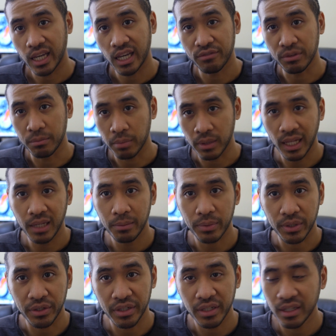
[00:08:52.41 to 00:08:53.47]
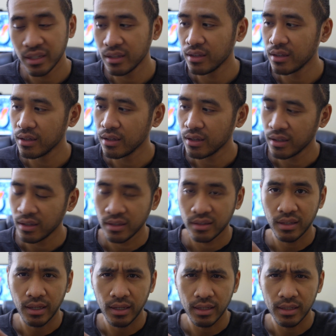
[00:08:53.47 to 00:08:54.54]
I have a BlackBerry
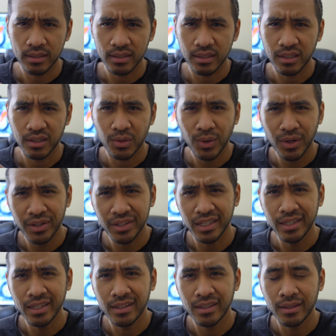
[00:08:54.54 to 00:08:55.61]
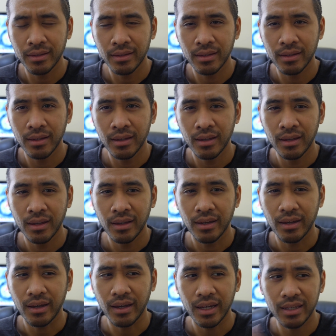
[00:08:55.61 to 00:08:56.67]
that is in QWERTY,
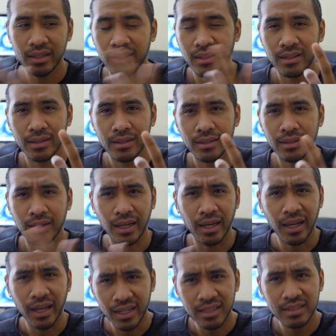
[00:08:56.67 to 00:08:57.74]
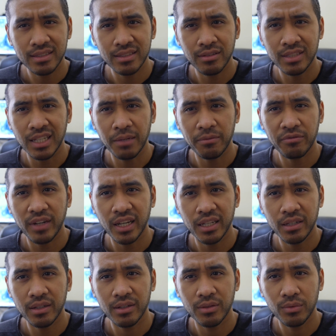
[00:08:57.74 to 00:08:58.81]
I can still type
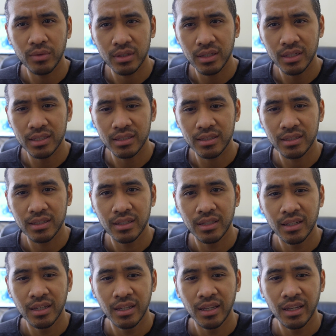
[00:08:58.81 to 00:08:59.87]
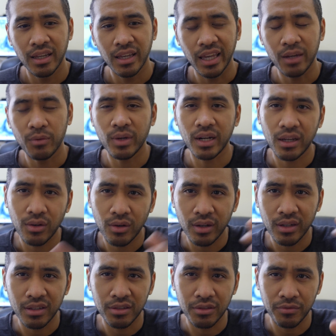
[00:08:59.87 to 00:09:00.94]
fine with this. And when I go
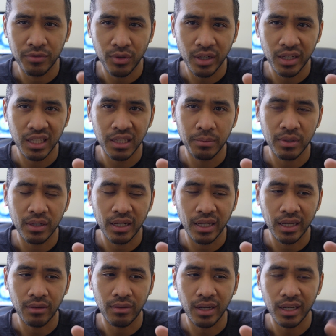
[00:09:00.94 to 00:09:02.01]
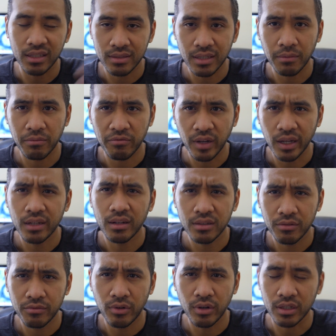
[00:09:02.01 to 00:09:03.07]
on a Dvorak keyboard layout, I can type fine
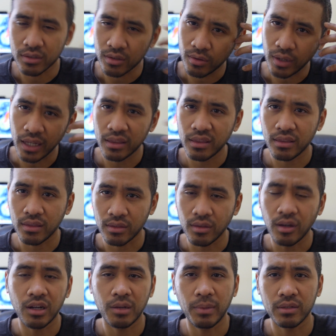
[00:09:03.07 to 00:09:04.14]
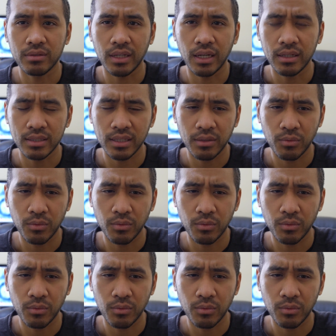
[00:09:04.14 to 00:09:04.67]
on Dvorak. So I thought about that. I